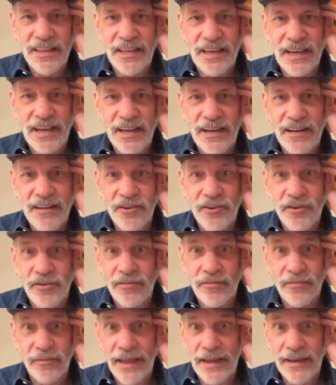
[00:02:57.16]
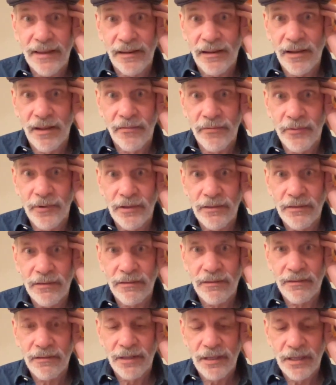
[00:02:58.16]
that you're like in love with,
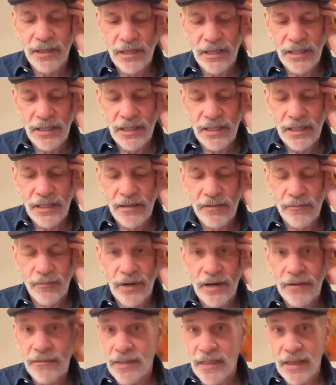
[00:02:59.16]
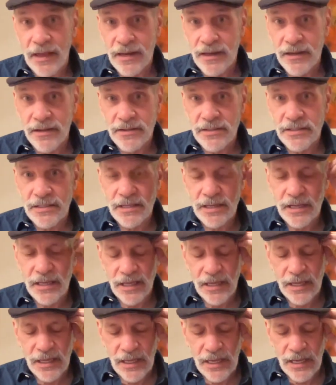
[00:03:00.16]
whatever that is.
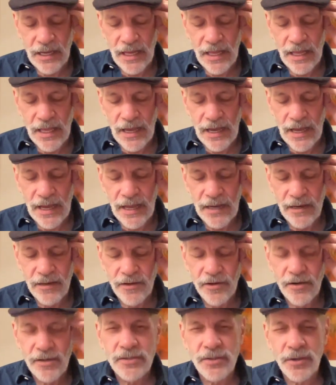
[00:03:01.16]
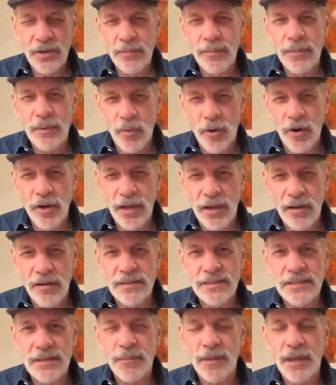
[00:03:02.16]
And you know, so it could be working
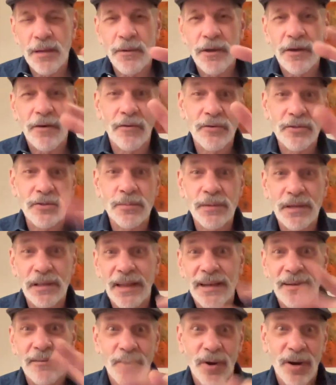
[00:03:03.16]
on something, but it could also be like